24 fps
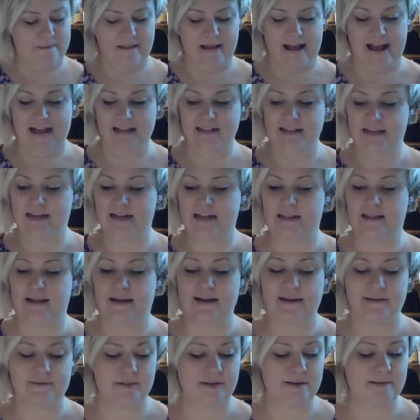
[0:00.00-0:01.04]
I like a
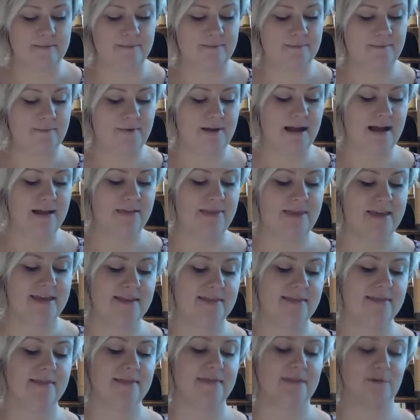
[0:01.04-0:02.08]
lot of them. I
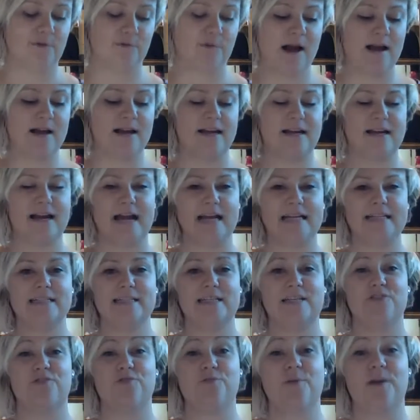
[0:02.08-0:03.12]
think the
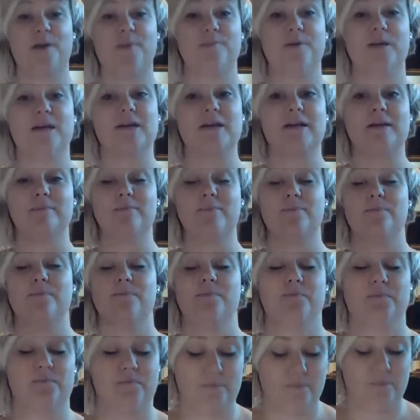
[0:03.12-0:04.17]
recognizing you might be
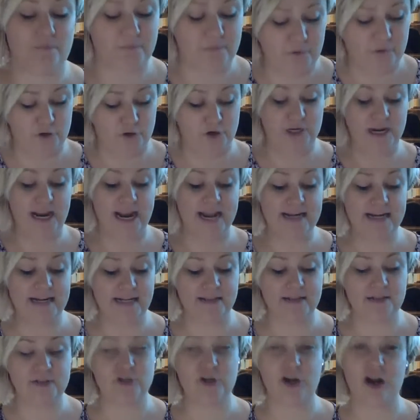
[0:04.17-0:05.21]
creating
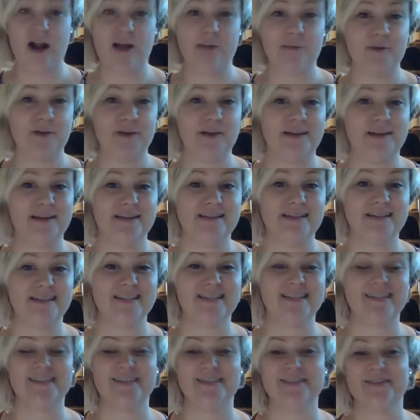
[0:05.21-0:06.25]
the drama
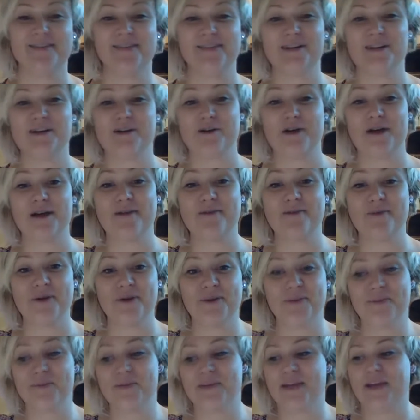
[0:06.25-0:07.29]
is a great
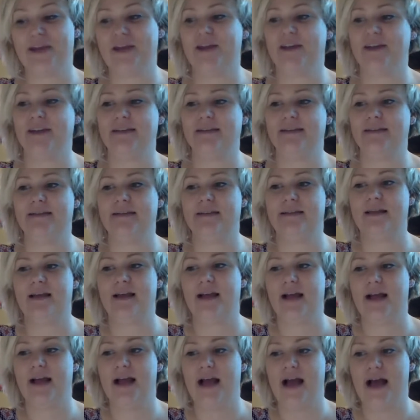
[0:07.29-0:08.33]
one, because
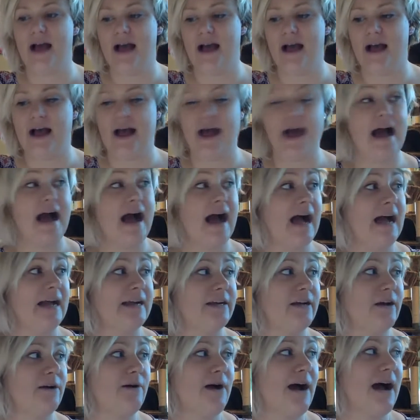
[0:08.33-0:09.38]
I
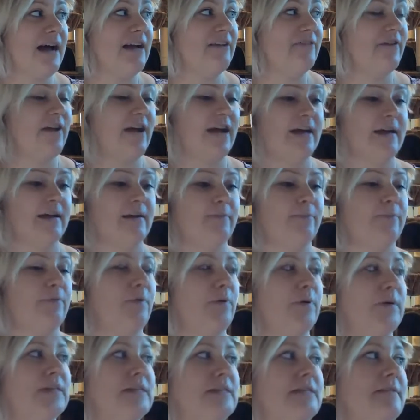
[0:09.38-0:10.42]
know I've had
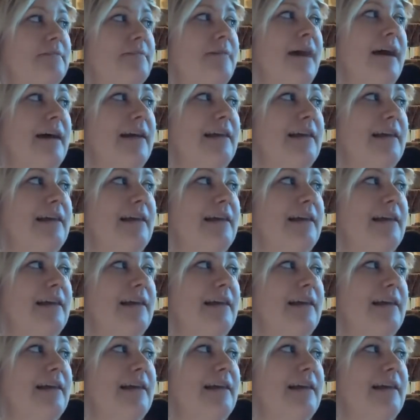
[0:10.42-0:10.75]
points in my